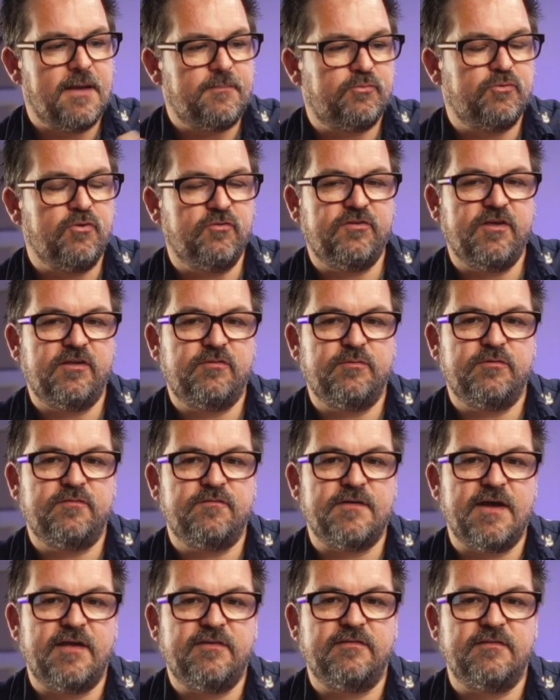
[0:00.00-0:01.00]
that process was
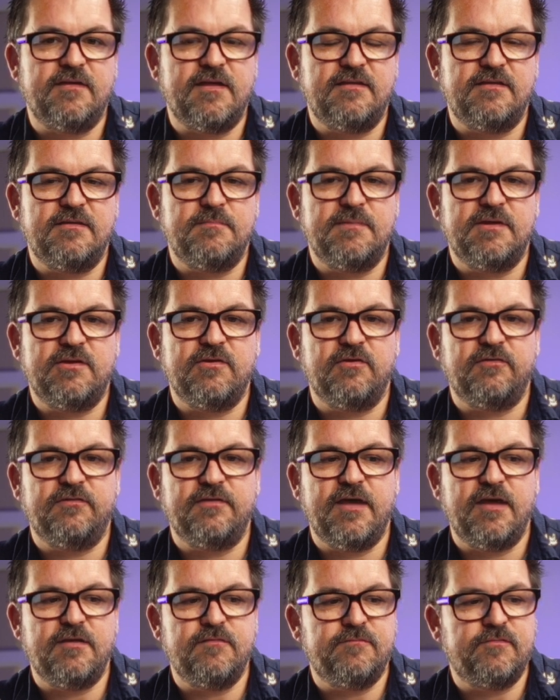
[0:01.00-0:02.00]
fascinating because
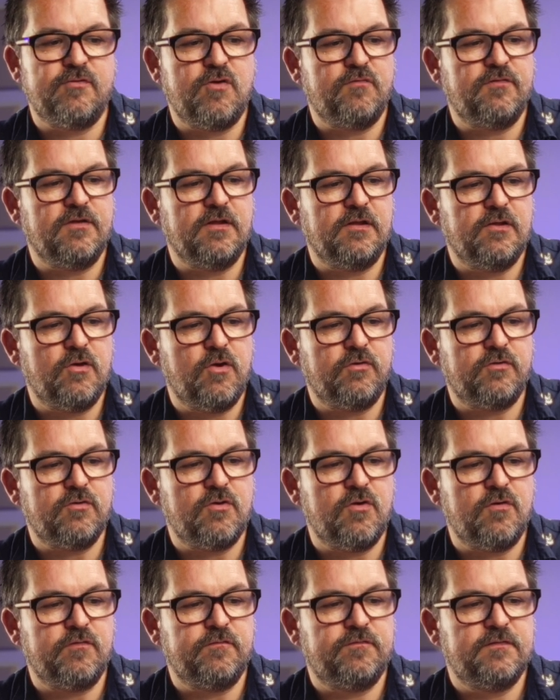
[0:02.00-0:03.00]
that involved a lot
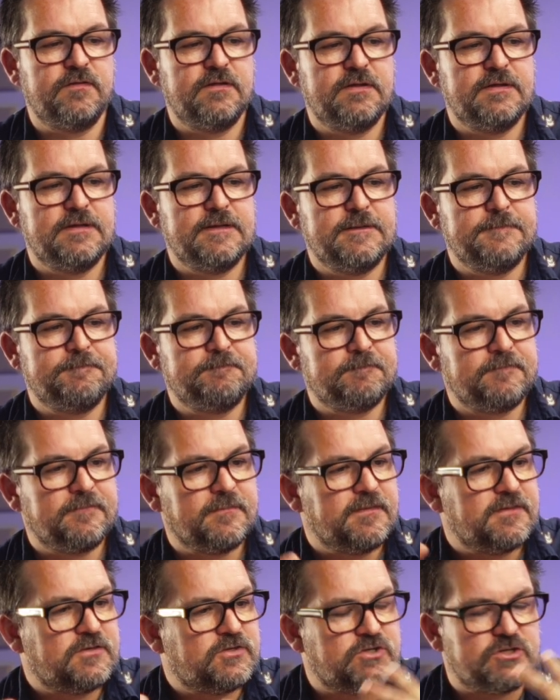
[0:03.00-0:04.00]
of
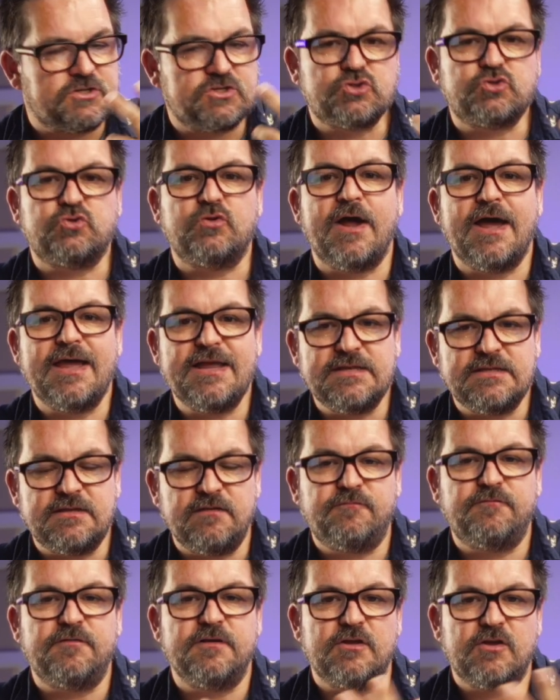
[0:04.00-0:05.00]
just trying
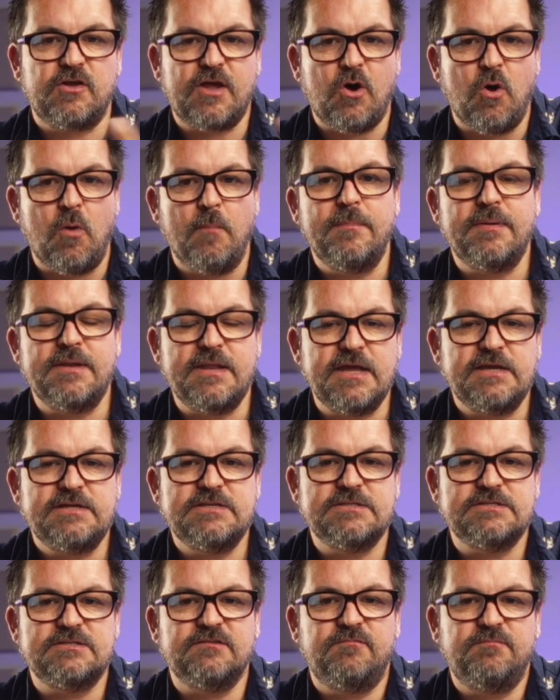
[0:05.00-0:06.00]
different
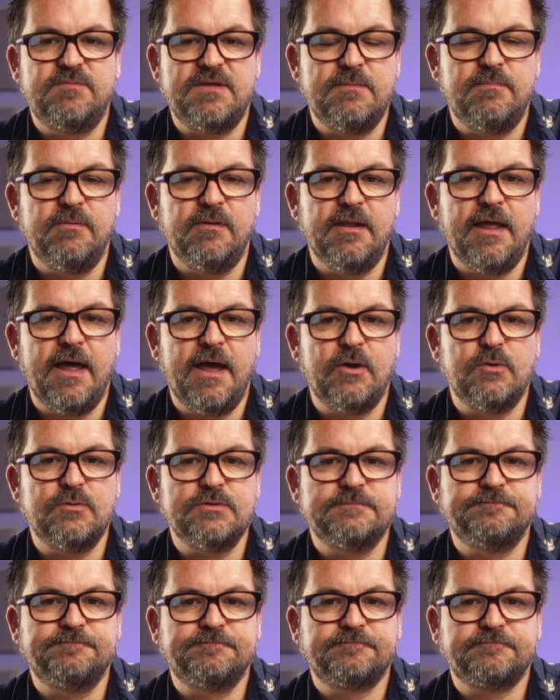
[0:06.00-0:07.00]
combinations of people
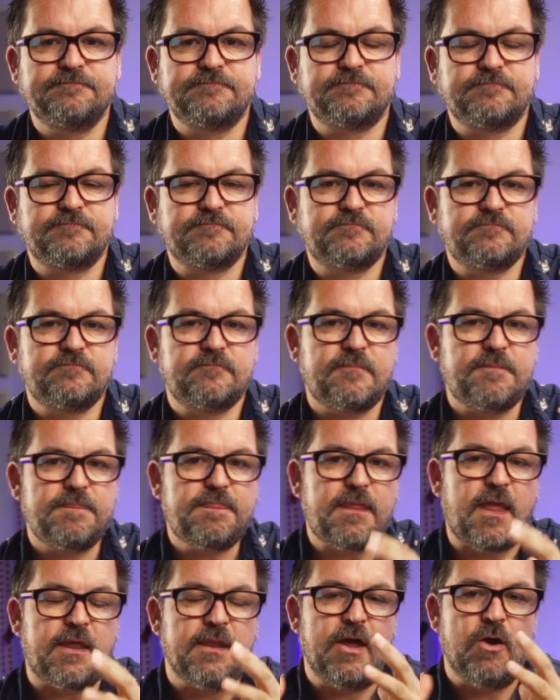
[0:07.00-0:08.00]
out.
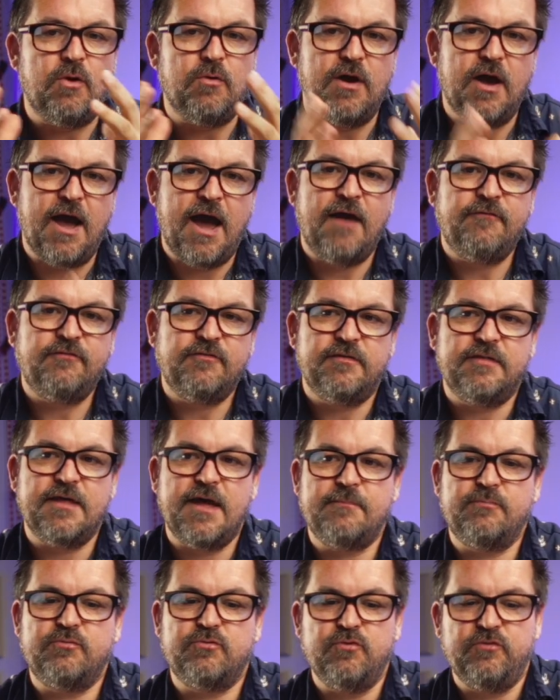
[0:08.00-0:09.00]
Now, after
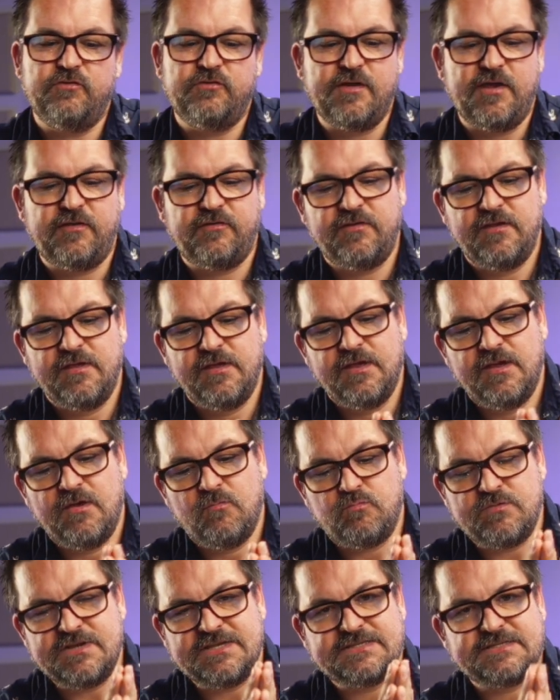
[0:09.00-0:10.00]
that process,
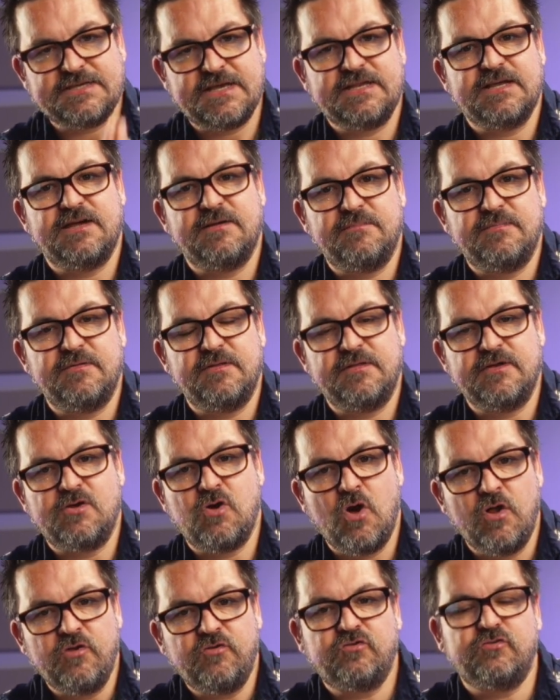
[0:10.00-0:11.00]
we set up the
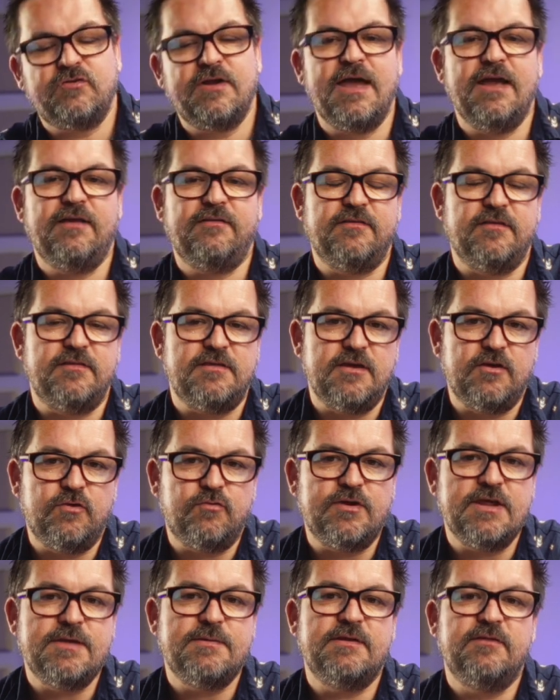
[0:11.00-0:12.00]
contracts and the
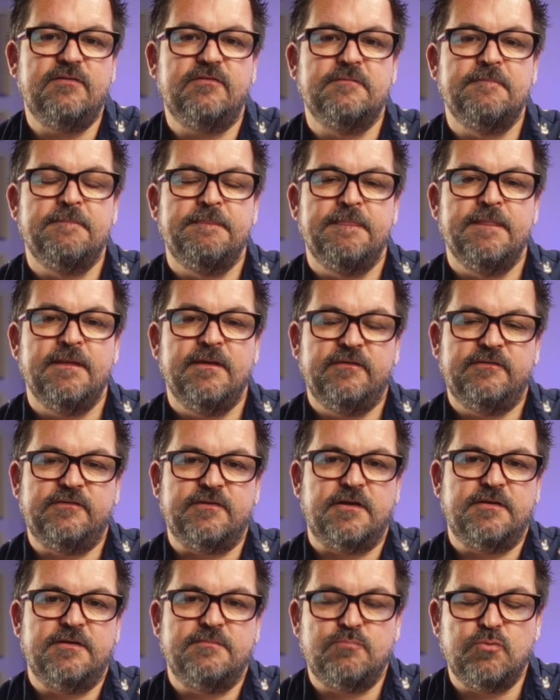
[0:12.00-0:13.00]
agreements,
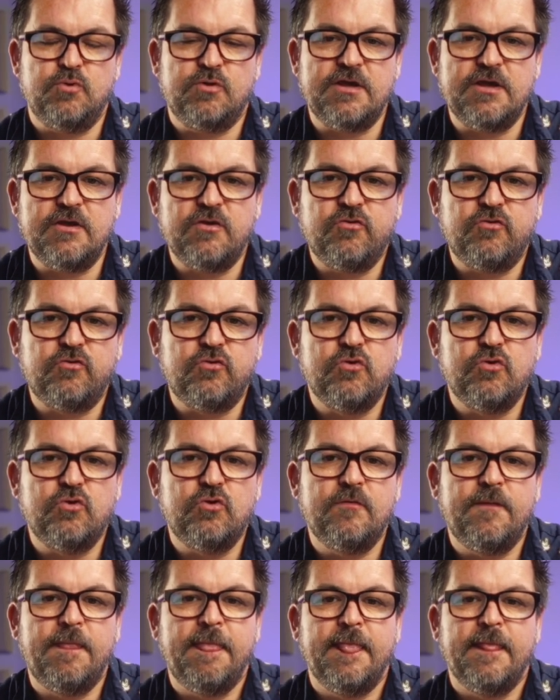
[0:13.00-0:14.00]
started booking
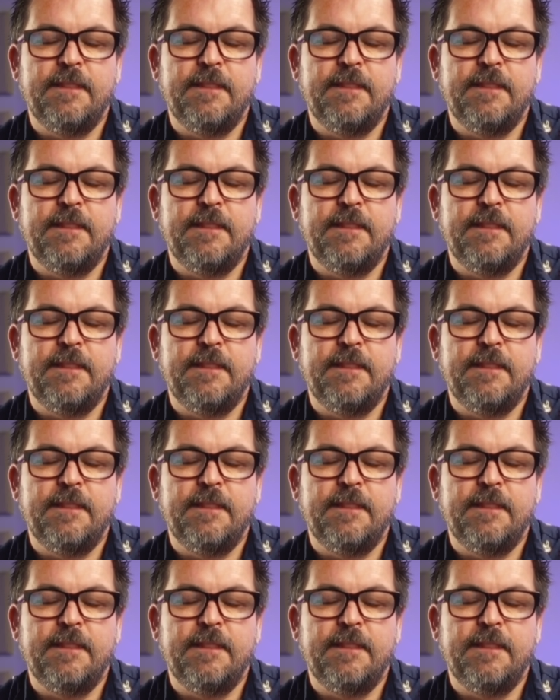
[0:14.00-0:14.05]
crew,